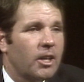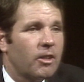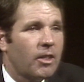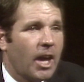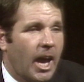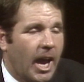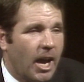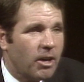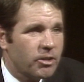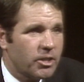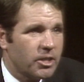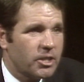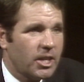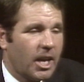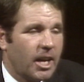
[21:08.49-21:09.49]
The House
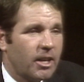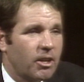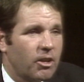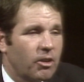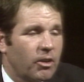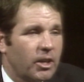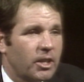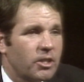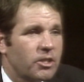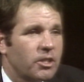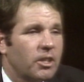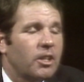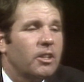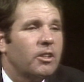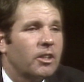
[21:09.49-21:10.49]
has had hearings.
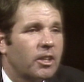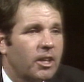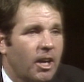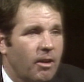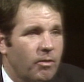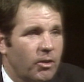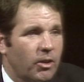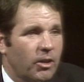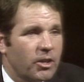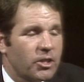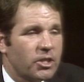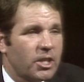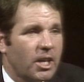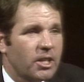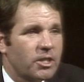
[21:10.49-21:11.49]
The governor
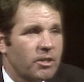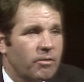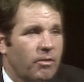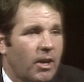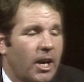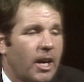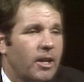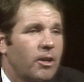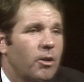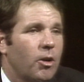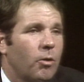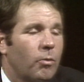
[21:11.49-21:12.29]
has testified.